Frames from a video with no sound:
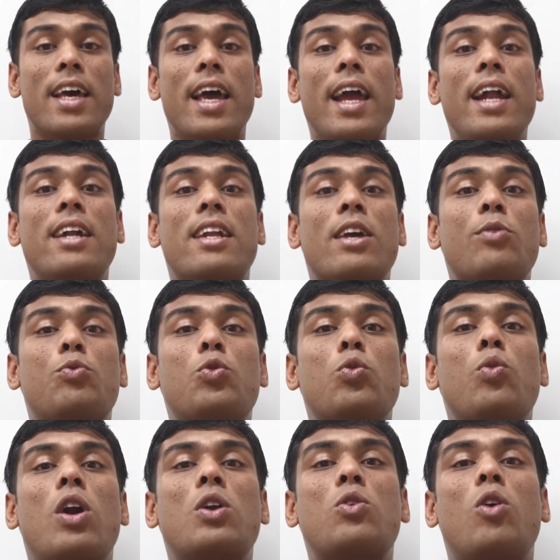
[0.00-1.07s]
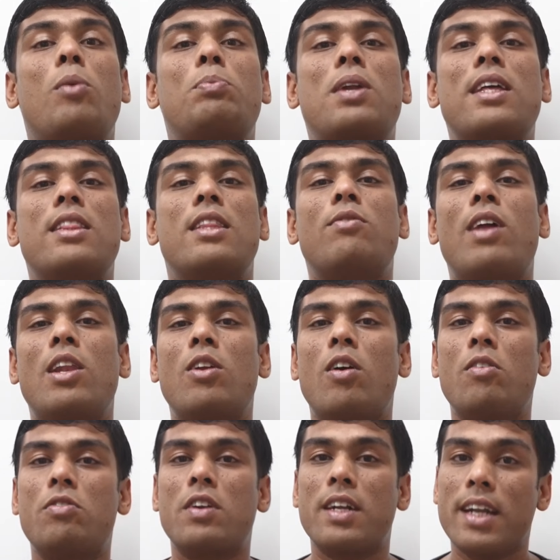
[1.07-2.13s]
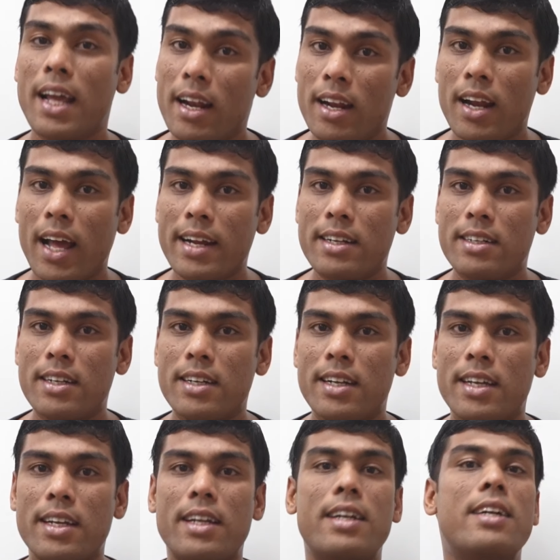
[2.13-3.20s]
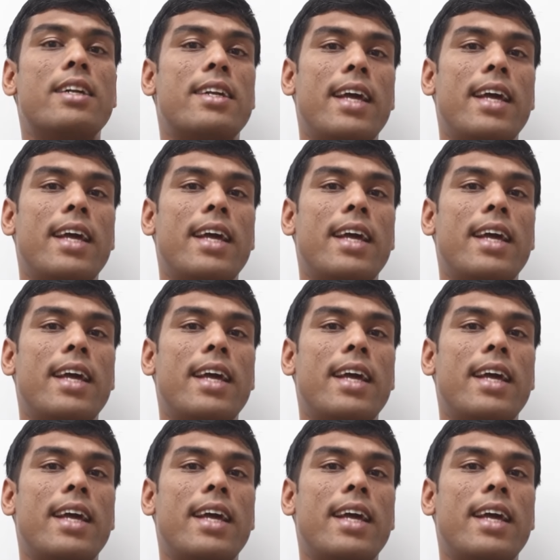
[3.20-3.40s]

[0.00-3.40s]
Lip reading: And if you want to obtain the value of tan 90 degree,